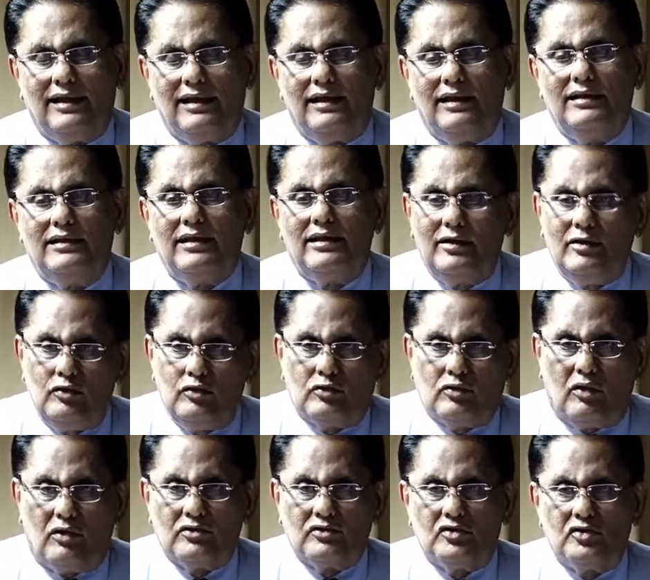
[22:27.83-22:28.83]
in the new
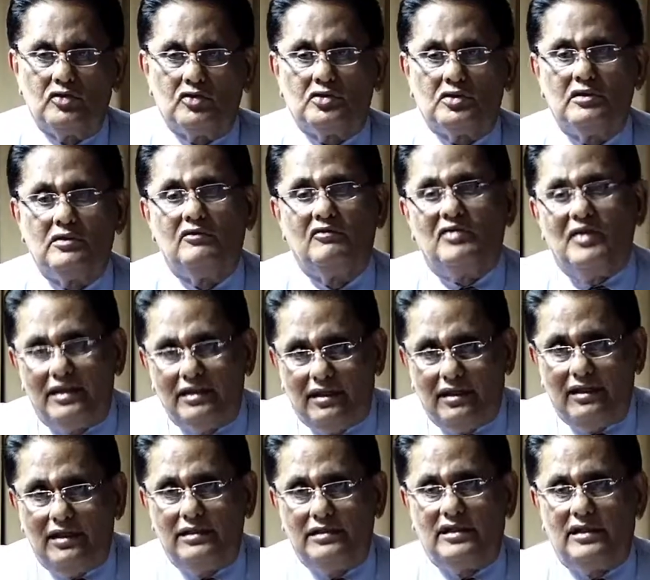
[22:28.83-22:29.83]
constitution, whether
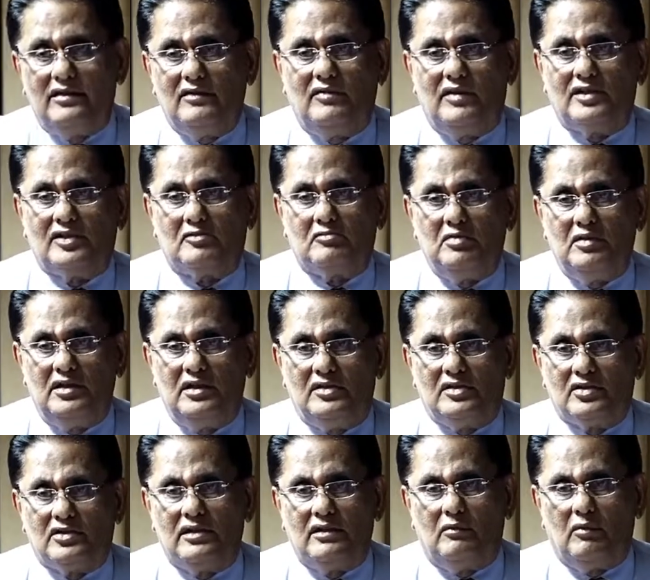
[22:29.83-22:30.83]
it is
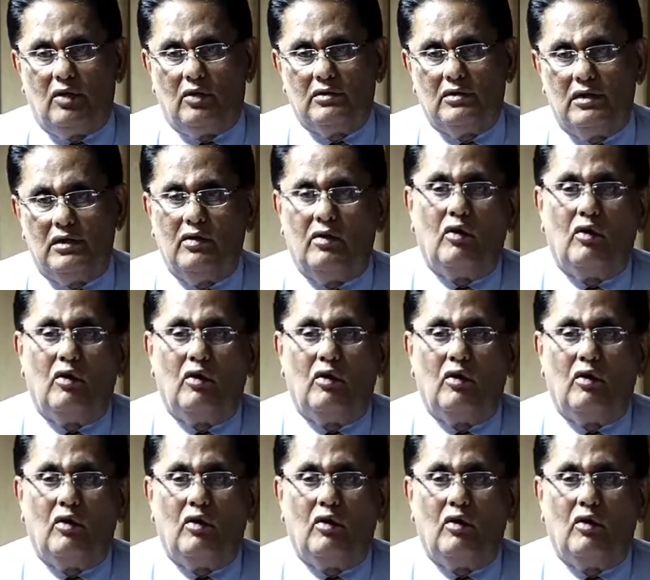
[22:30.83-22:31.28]
Westminster model